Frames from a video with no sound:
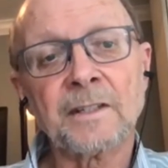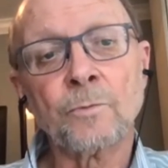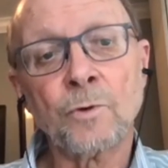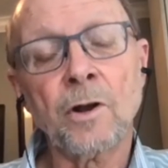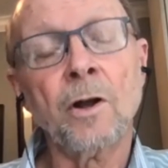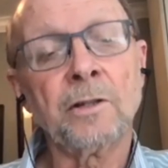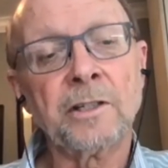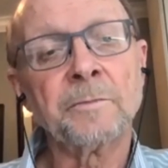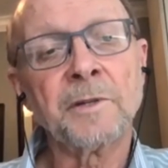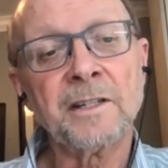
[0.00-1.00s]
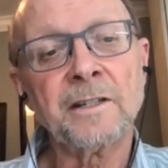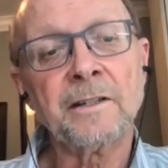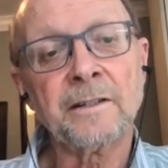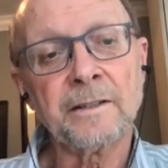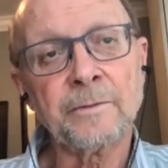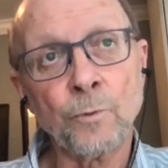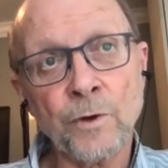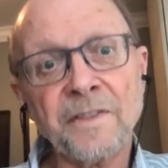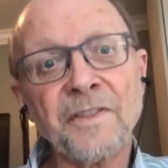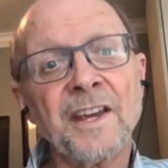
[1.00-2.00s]
we're all going to be
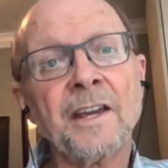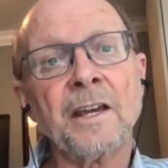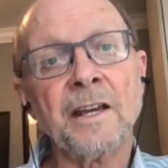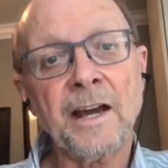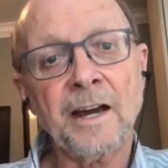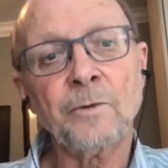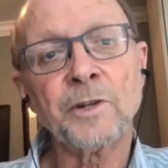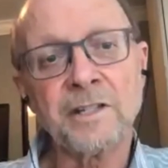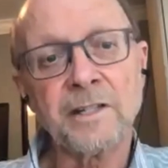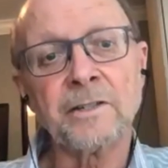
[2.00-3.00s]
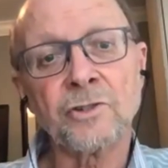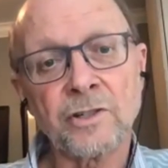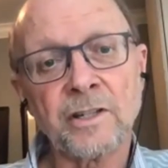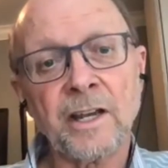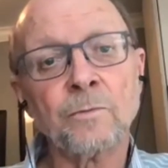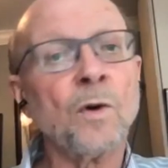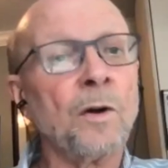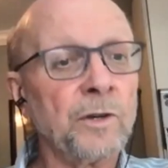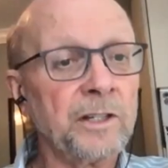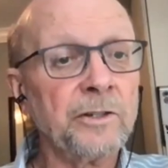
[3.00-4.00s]
rethinking how we teach and what
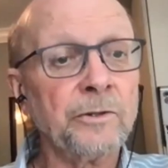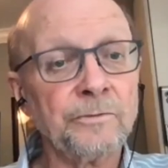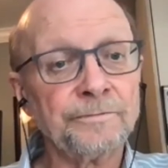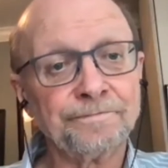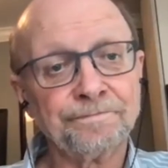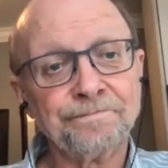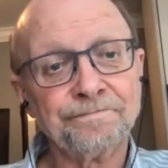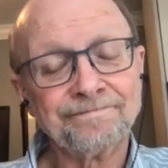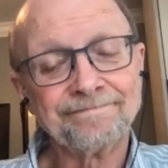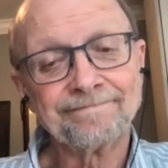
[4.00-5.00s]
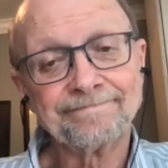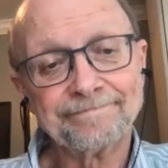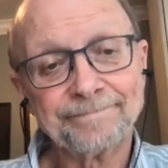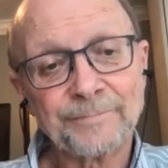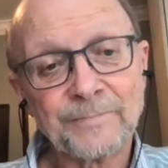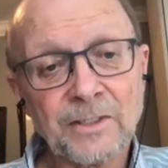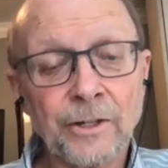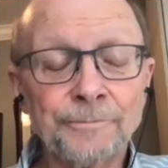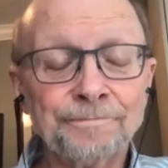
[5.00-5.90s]
we do. So,